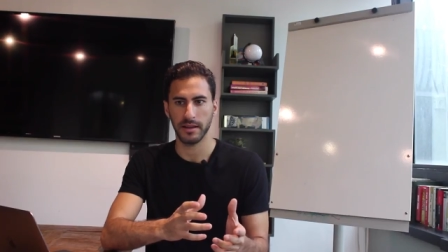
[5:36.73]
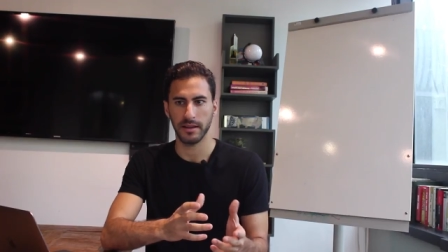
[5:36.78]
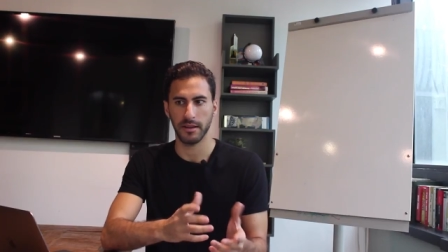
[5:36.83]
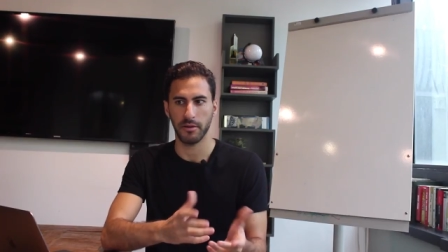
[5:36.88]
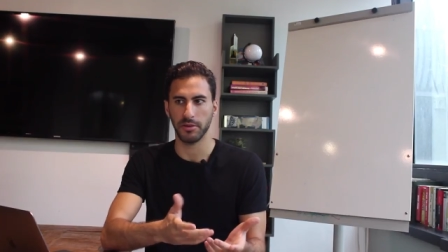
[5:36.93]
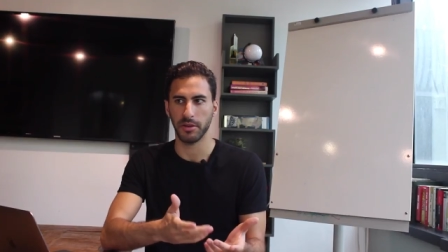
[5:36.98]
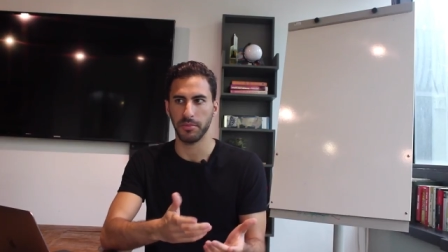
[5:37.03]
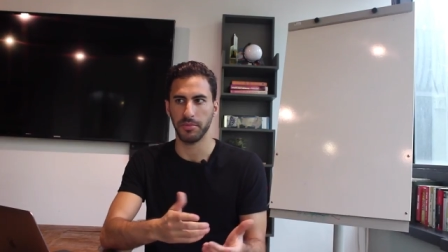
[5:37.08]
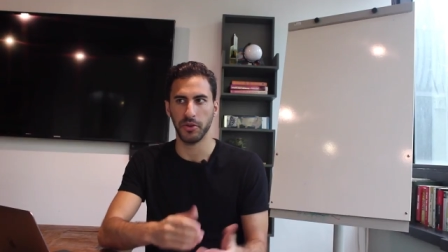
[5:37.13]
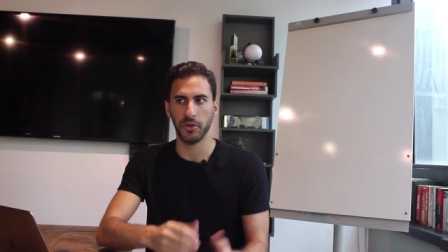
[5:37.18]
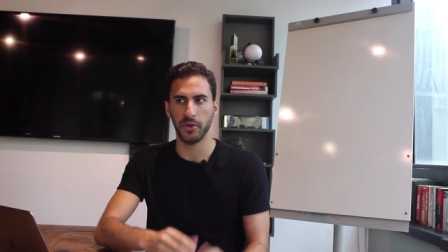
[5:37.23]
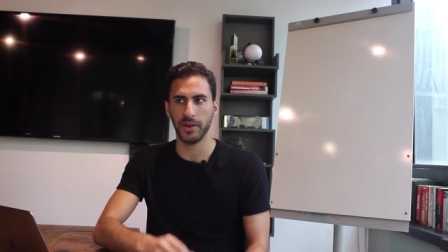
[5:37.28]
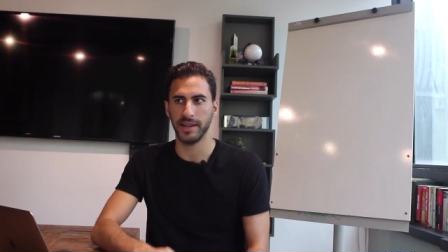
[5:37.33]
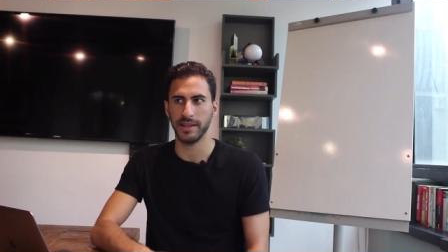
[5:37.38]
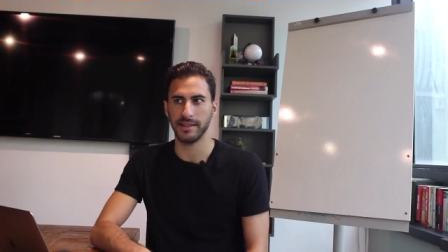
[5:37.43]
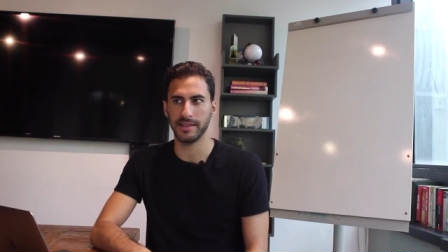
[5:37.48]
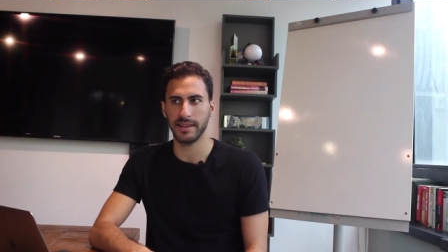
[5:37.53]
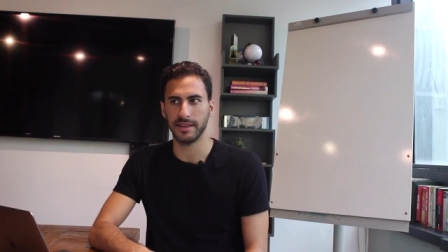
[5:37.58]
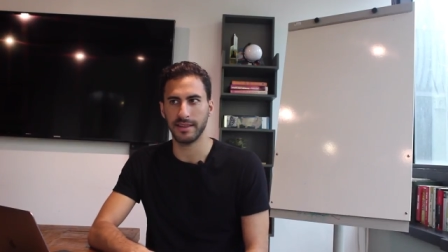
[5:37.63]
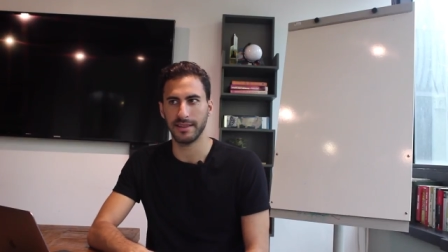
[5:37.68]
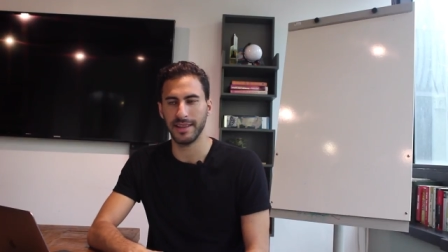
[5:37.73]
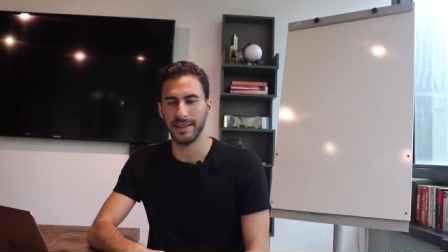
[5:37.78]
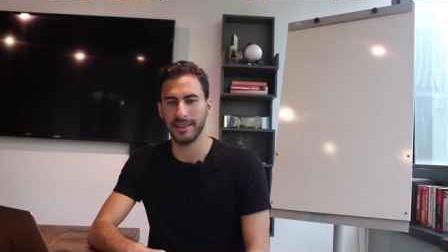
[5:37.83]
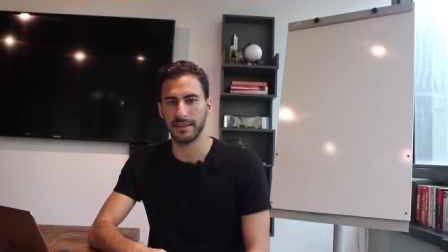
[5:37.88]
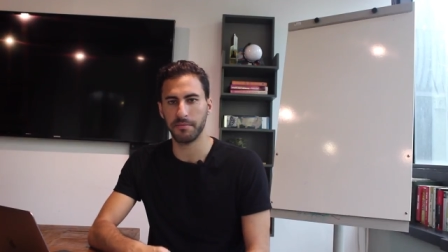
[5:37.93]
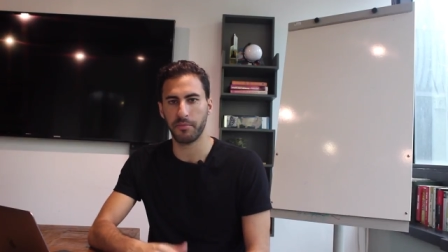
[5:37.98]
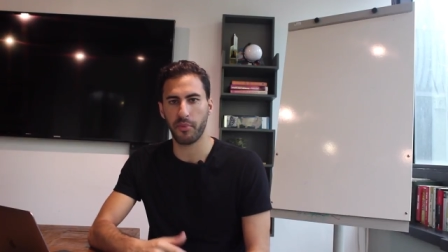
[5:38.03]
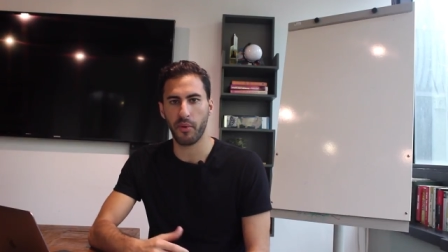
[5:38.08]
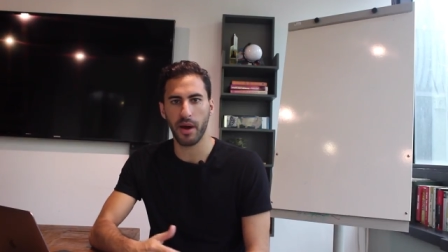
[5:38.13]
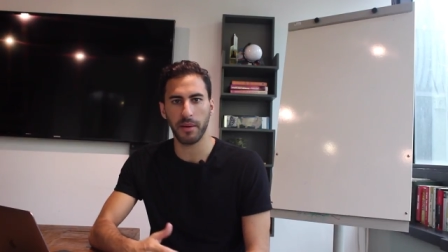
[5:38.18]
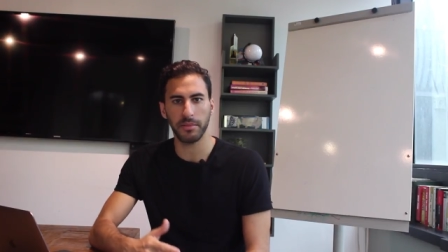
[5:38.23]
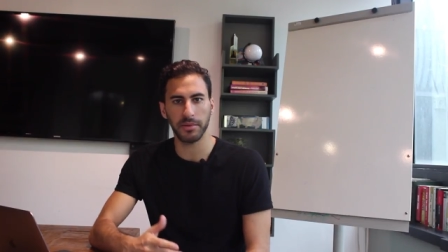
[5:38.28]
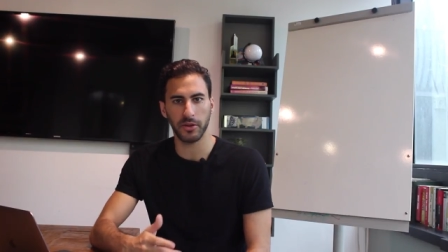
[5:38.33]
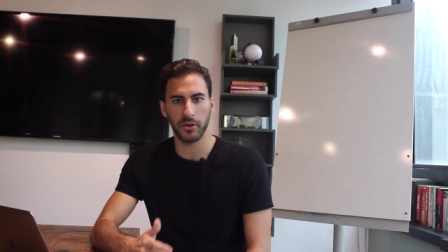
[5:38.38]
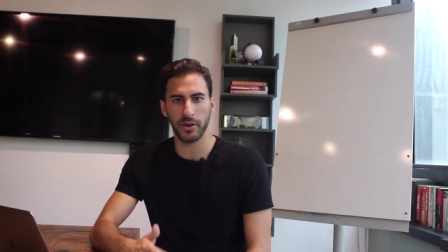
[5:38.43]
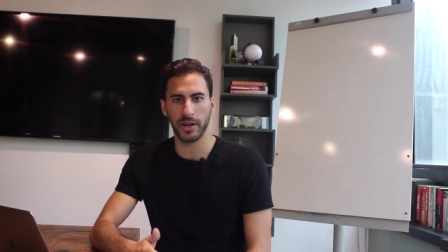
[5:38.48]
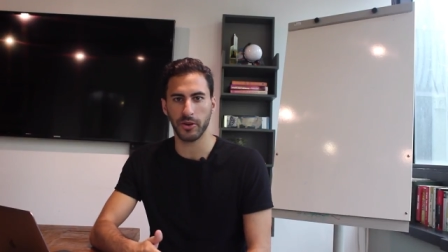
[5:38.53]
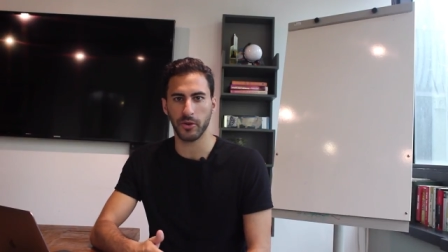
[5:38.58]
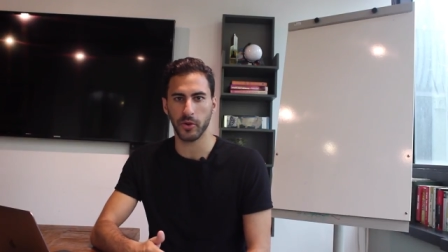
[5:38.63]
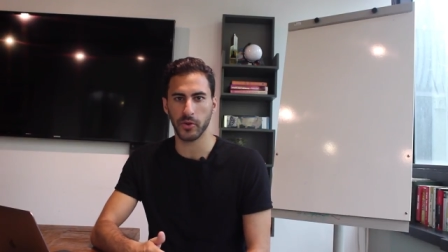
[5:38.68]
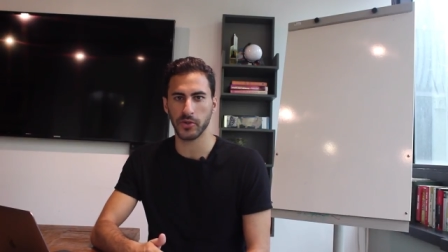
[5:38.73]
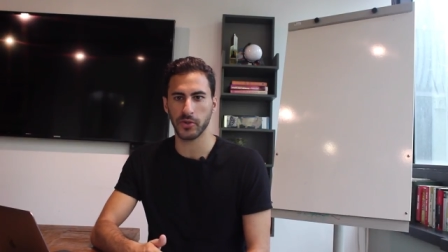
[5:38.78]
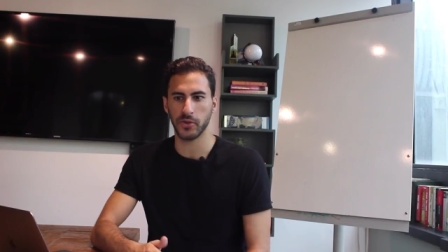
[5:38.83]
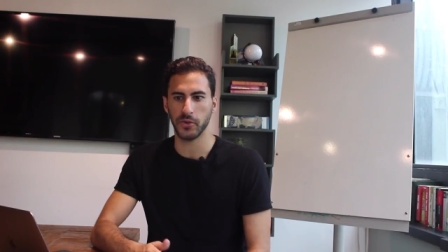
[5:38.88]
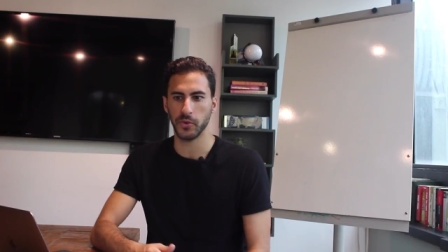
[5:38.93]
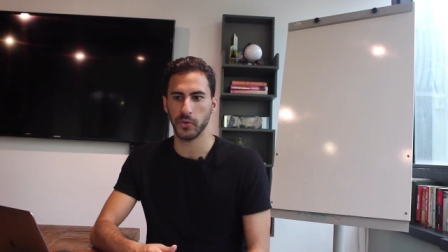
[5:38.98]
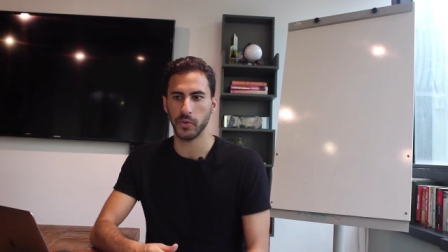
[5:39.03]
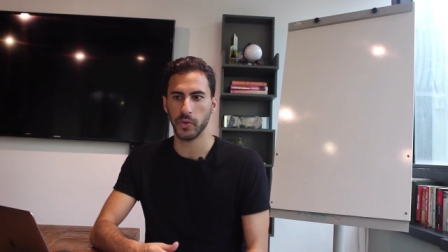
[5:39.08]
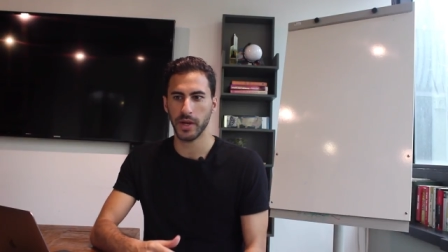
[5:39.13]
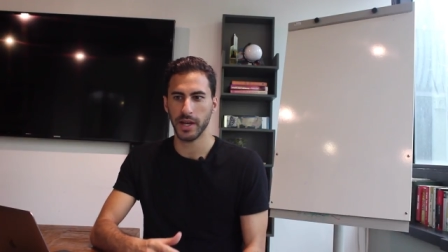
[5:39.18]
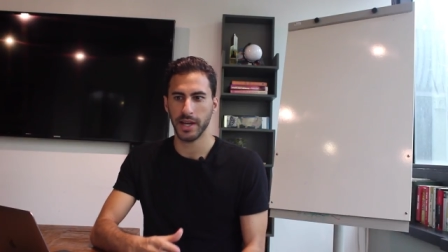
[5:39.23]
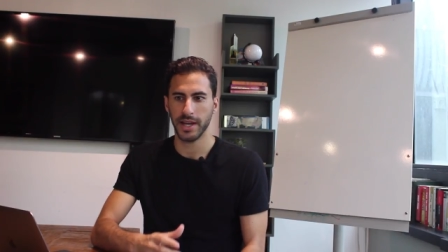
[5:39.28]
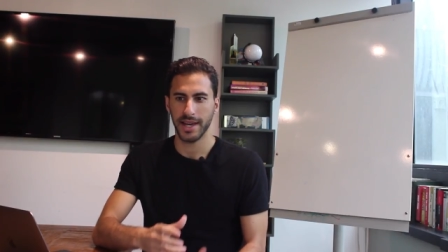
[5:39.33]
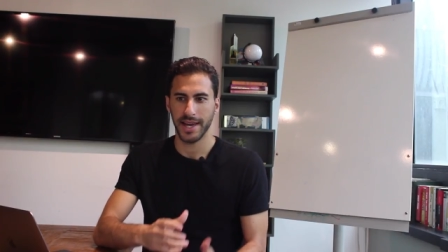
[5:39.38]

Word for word: Now, the beauty is that it's probably going to cost you